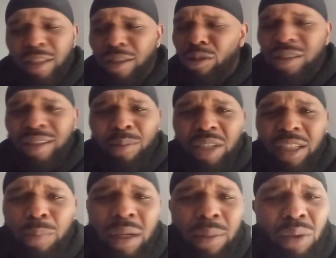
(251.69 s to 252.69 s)
So some of
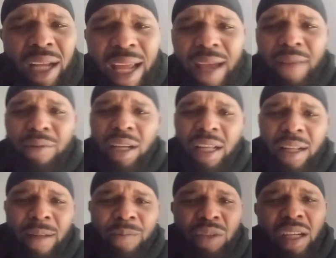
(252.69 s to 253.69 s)
these people have
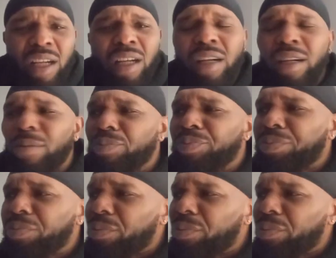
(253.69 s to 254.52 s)
um,